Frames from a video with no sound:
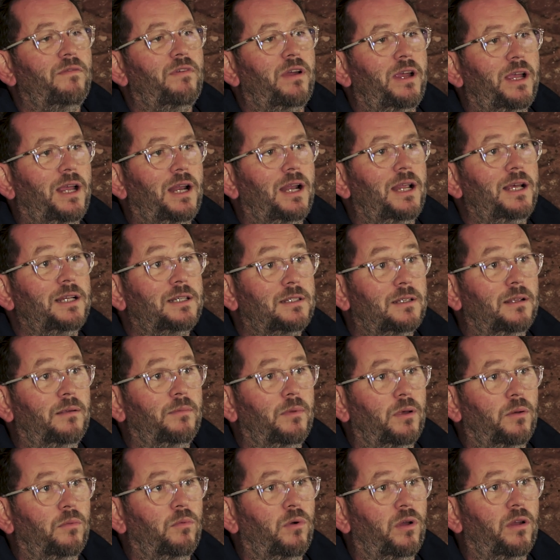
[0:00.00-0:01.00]
made it very clear to
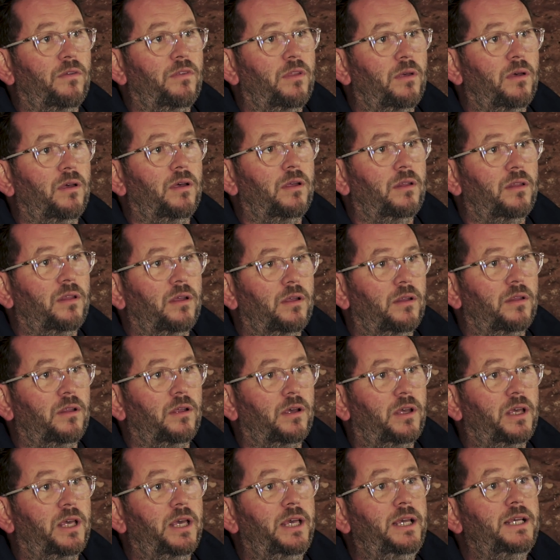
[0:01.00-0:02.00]
them that one of the, the,
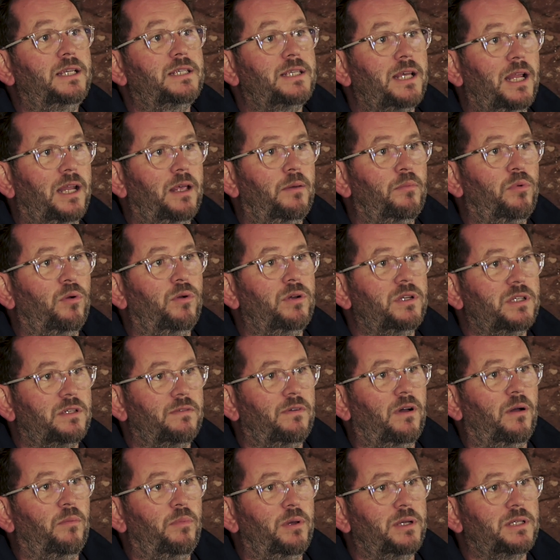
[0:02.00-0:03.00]
the, key selling
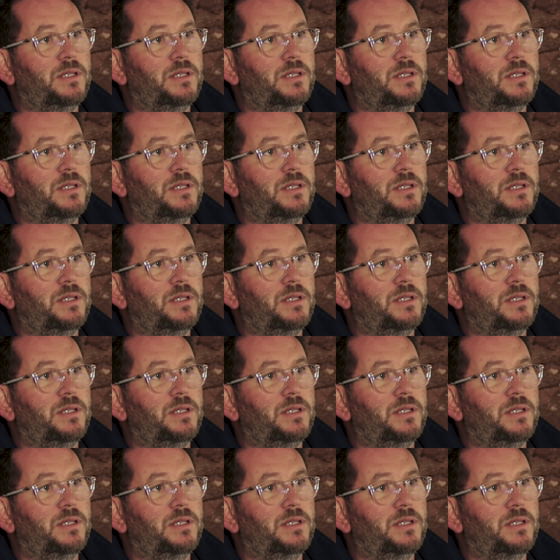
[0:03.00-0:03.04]
points of our